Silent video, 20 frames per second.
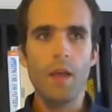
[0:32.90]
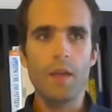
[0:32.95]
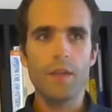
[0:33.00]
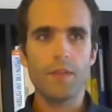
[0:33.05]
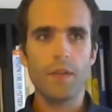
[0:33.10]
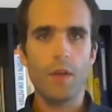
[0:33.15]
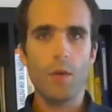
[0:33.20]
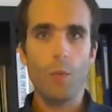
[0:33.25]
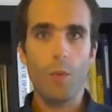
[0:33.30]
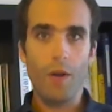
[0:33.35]

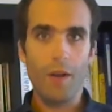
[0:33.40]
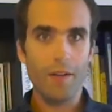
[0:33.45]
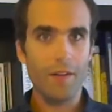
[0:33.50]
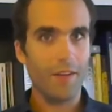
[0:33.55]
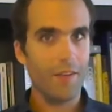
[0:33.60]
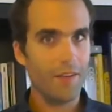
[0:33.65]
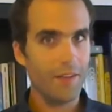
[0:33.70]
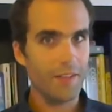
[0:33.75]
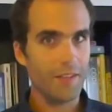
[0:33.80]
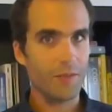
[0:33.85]
So why
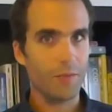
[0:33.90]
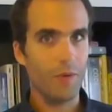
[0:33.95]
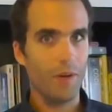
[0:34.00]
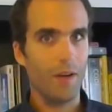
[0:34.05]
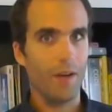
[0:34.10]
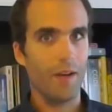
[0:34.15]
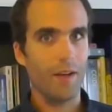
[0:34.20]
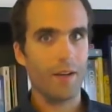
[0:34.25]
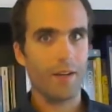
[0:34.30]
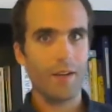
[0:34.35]
does this
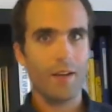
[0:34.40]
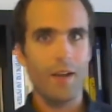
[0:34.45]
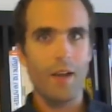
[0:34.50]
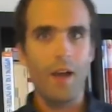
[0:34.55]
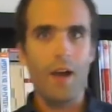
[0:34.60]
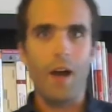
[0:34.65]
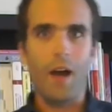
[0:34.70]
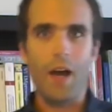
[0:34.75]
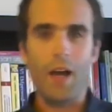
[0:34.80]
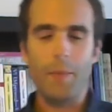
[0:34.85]
work?
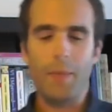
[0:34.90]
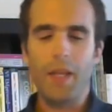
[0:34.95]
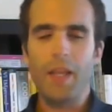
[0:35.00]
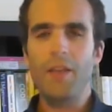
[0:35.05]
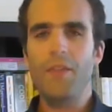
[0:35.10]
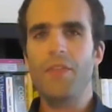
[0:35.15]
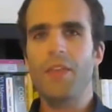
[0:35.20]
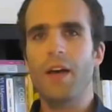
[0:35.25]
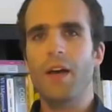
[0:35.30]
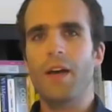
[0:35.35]
I
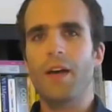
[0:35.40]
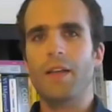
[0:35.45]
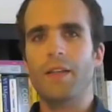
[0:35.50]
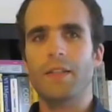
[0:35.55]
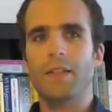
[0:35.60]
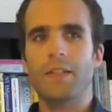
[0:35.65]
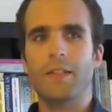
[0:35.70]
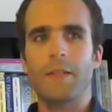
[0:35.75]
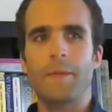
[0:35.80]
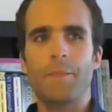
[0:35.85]
believe
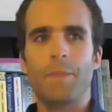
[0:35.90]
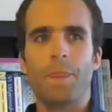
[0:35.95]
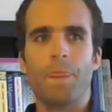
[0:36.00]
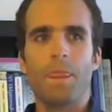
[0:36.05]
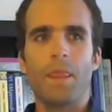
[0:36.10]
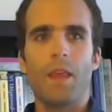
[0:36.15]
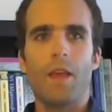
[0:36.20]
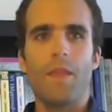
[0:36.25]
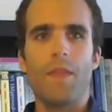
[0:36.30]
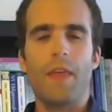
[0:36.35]
that
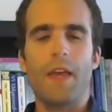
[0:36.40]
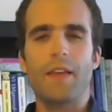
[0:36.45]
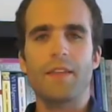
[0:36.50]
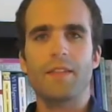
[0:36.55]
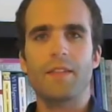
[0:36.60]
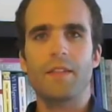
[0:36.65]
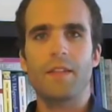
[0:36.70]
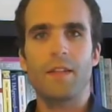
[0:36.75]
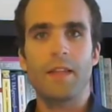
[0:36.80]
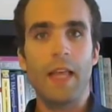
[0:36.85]

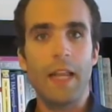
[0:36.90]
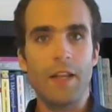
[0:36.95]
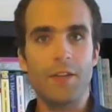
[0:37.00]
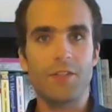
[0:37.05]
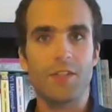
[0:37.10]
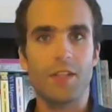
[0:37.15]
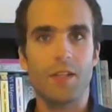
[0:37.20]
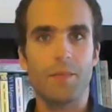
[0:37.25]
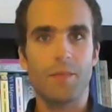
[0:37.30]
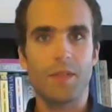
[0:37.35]
there's an
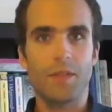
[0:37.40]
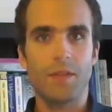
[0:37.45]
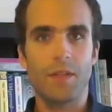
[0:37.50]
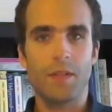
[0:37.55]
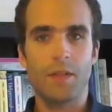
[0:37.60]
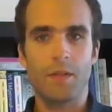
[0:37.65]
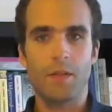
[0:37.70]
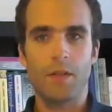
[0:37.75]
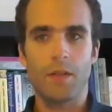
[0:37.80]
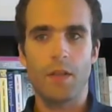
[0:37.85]
analogy
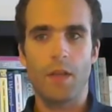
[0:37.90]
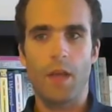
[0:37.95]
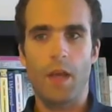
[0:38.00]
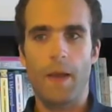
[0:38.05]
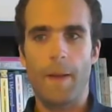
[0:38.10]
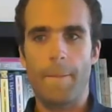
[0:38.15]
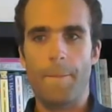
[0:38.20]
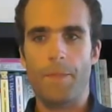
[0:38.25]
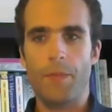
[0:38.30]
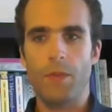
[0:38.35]
between
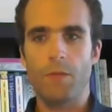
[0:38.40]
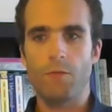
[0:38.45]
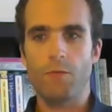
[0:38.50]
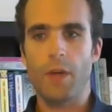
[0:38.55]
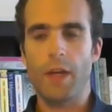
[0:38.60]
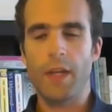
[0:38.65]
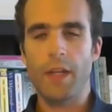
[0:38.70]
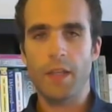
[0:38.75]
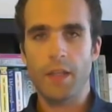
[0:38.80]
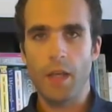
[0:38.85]

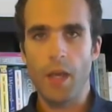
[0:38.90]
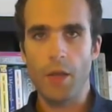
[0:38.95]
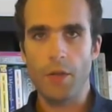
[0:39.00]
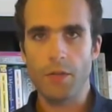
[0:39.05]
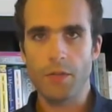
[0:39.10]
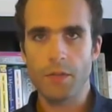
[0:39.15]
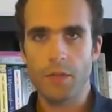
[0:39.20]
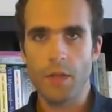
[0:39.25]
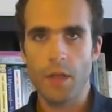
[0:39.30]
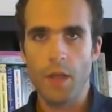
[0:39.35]
writing
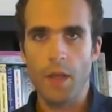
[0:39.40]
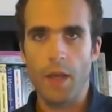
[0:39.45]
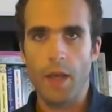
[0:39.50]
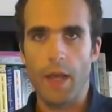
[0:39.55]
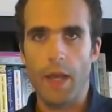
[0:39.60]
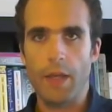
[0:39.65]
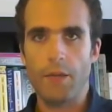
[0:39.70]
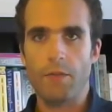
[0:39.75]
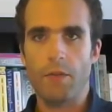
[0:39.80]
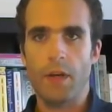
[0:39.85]
code
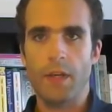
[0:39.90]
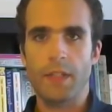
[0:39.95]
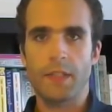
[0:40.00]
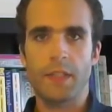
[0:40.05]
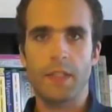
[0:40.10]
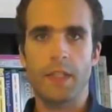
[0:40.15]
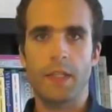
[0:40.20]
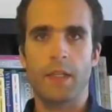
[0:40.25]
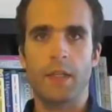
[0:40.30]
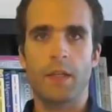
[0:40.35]
and
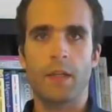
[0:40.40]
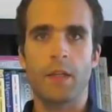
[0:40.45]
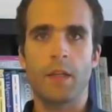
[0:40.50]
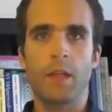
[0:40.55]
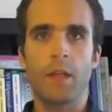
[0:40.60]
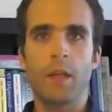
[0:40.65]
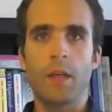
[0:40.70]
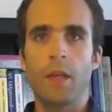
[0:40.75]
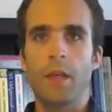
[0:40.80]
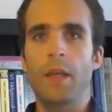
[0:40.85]

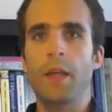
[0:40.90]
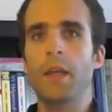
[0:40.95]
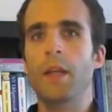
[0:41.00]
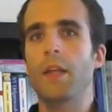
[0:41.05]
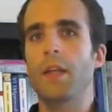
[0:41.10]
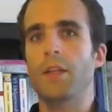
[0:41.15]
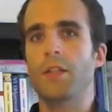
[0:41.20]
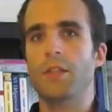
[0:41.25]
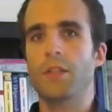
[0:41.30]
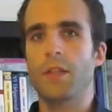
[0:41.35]
writing
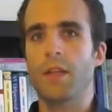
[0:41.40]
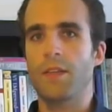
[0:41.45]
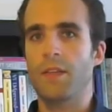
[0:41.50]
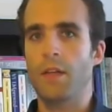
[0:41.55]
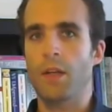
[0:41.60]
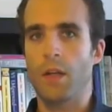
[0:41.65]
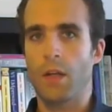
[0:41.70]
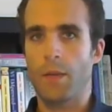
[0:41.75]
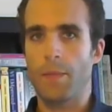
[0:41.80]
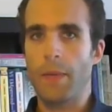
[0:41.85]
English, as
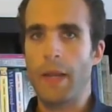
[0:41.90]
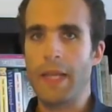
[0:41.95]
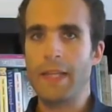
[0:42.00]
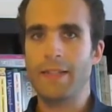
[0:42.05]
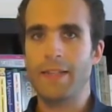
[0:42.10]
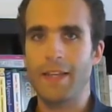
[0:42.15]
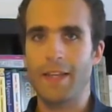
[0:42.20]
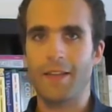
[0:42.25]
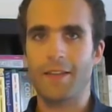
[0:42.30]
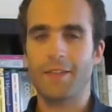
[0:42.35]
in like plain
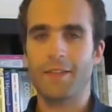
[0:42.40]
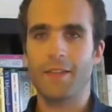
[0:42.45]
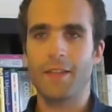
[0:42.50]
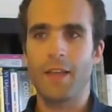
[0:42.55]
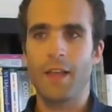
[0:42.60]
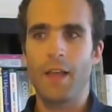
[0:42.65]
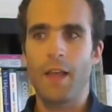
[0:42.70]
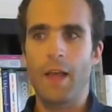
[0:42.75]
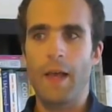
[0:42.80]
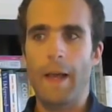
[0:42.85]
text.
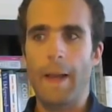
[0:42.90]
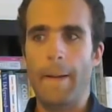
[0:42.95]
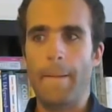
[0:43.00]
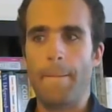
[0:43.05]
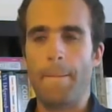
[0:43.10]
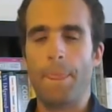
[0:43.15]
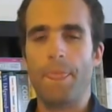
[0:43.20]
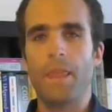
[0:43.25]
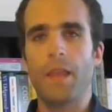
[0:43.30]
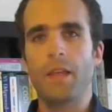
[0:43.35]

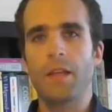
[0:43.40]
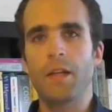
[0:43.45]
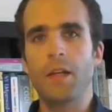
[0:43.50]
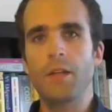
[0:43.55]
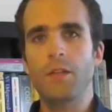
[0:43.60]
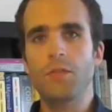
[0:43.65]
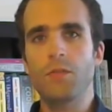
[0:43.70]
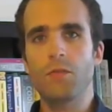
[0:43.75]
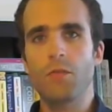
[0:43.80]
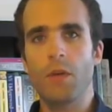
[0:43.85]
You
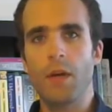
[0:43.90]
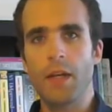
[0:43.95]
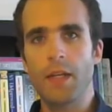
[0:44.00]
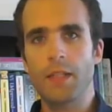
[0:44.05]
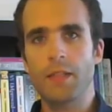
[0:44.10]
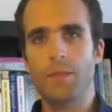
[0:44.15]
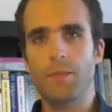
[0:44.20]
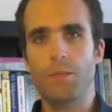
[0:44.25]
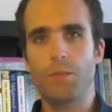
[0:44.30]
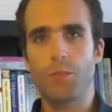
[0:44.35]
know, to
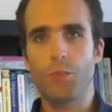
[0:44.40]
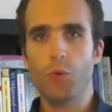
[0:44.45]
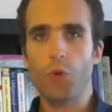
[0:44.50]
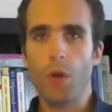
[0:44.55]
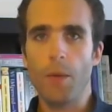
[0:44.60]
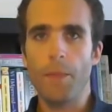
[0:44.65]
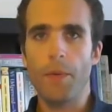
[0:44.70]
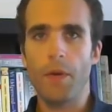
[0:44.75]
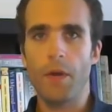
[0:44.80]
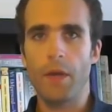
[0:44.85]
write
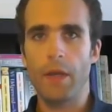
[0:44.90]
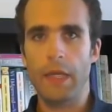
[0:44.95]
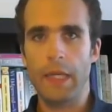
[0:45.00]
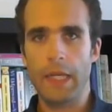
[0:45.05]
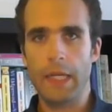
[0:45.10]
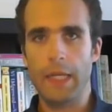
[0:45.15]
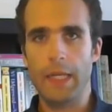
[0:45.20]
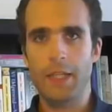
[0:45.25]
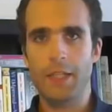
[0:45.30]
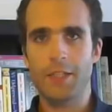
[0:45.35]
proper
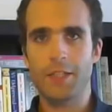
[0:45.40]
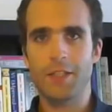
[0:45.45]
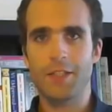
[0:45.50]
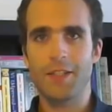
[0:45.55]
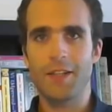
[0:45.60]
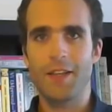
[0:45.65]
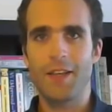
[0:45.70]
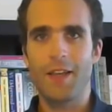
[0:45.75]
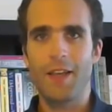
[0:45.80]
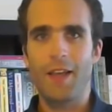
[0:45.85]

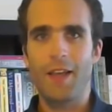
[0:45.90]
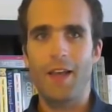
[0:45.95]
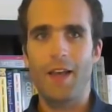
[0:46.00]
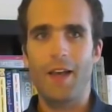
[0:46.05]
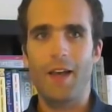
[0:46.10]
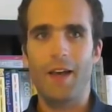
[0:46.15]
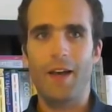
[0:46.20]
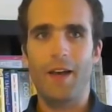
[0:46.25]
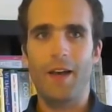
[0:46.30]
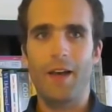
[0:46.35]
English,
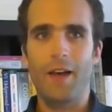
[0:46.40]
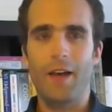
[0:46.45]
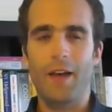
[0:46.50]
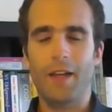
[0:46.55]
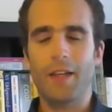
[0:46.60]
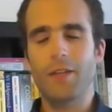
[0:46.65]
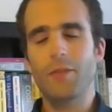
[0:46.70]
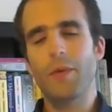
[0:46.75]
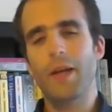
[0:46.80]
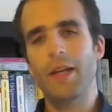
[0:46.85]

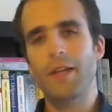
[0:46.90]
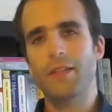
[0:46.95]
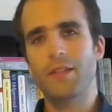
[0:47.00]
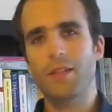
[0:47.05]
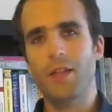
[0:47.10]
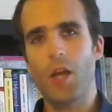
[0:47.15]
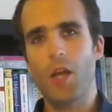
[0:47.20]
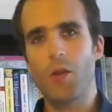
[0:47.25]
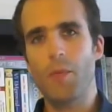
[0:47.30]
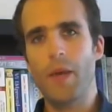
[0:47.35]
a good way
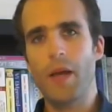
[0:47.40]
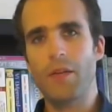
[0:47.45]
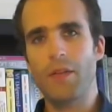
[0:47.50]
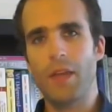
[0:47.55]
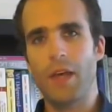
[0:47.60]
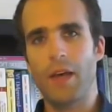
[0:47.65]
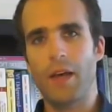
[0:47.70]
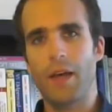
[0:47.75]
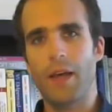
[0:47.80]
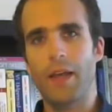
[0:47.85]
to go about
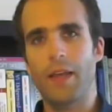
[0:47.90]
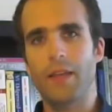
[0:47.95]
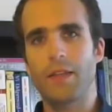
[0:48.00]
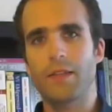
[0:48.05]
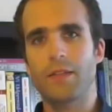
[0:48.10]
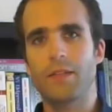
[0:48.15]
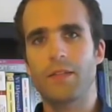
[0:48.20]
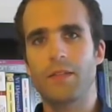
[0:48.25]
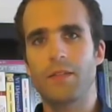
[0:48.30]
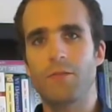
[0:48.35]
that
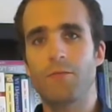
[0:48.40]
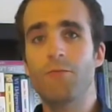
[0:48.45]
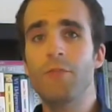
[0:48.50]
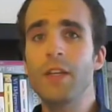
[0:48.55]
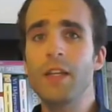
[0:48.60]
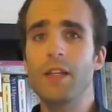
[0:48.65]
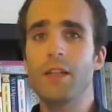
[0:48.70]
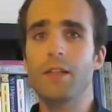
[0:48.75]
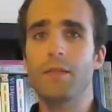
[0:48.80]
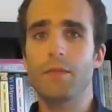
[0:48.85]
is to
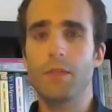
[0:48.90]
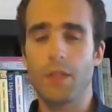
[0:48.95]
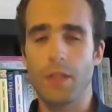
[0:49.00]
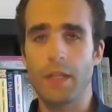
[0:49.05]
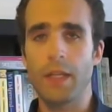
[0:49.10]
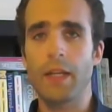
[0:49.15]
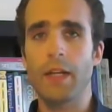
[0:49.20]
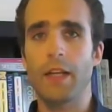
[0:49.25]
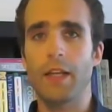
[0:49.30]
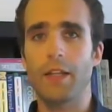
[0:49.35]
read
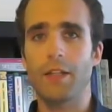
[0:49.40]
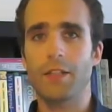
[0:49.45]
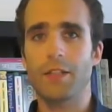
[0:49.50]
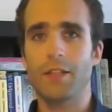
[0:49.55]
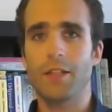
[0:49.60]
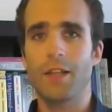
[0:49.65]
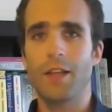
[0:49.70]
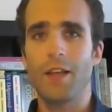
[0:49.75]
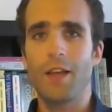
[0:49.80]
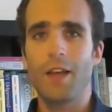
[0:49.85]
good
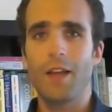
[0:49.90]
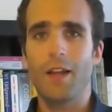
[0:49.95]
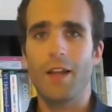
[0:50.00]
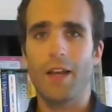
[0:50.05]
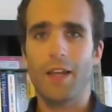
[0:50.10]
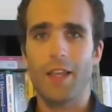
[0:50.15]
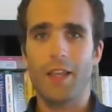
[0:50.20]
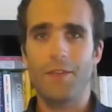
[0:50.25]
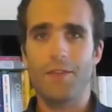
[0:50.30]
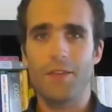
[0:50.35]
English.
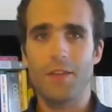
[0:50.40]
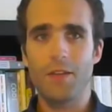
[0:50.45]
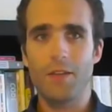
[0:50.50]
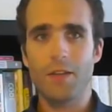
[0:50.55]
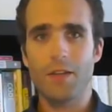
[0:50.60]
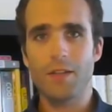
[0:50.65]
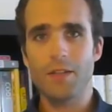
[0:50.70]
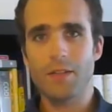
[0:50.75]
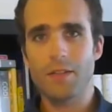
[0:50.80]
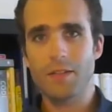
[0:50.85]
Like if
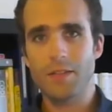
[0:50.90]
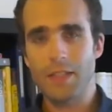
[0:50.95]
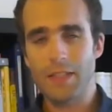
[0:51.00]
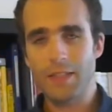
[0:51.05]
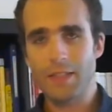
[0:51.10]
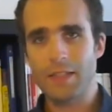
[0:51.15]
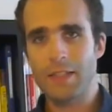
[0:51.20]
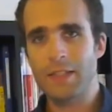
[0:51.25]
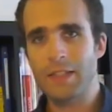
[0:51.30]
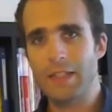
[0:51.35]
you
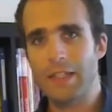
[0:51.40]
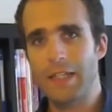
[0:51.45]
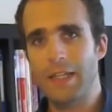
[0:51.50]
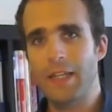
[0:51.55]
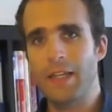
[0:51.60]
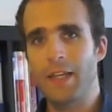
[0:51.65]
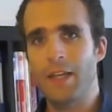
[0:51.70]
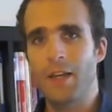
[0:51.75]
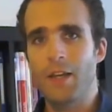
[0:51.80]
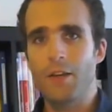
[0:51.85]

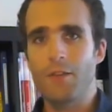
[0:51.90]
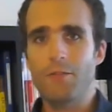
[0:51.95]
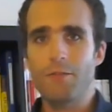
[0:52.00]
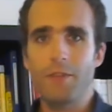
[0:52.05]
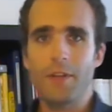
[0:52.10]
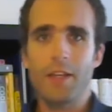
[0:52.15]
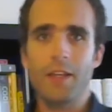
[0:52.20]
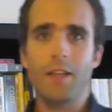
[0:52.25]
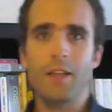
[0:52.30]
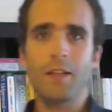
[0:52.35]
consistently
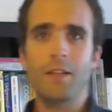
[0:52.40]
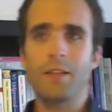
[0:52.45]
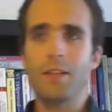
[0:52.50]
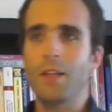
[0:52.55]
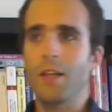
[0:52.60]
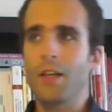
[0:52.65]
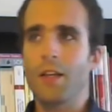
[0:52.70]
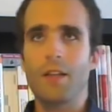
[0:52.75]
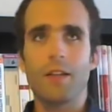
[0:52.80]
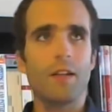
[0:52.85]
read
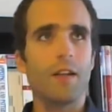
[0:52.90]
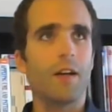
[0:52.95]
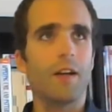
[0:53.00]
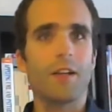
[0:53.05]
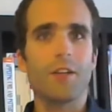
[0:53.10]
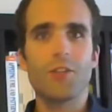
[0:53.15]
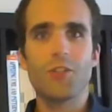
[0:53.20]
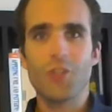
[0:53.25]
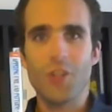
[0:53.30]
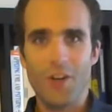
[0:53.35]

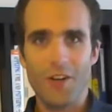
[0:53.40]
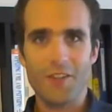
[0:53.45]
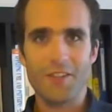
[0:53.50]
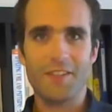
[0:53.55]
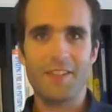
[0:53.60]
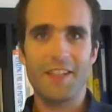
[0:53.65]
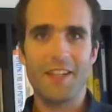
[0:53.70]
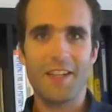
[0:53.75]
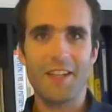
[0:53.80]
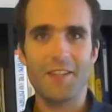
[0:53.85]
like
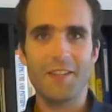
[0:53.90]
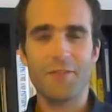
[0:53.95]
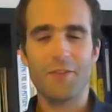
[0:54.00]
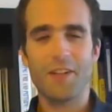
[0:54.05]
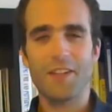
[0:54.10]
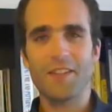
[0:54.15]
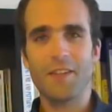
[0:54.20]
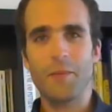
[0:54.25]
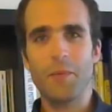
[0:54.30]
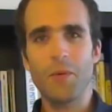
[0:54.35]
Charles Dickens, for
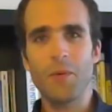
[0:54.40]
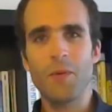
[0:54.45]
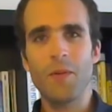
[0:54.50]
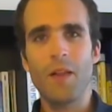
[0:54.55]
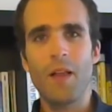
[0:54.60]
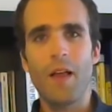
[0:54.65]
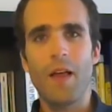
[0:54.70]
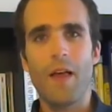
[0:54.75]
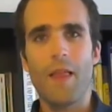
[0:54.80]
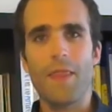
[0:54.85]

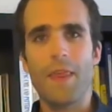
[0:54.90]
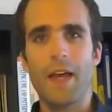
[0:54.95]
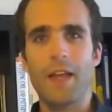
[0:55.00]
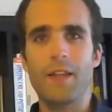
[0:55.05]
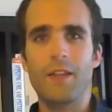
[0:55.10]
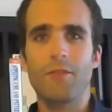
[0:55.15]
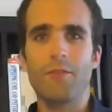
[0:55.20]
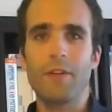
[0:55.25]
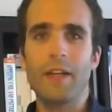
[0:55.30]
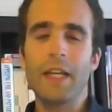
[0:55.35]
example,
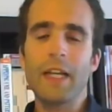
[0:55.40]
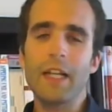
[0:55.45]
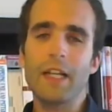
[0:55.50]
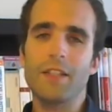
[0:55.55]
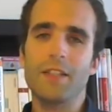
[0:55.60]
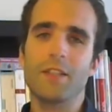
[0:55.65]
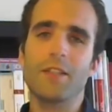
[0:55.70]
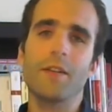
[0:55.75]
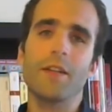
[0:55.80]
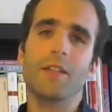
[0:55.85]
then your
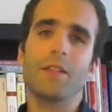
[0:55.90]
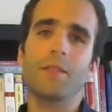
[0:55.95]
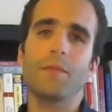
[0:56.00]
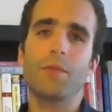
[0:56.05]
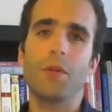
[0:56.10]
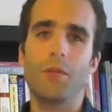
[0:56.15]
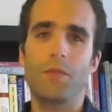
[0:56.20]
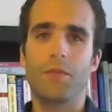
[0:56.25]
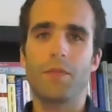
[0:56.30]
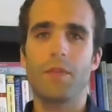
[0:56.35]
English is going to
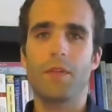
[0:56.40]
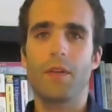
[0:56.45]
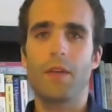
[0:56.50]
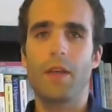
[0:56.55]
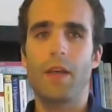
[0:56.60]
improve.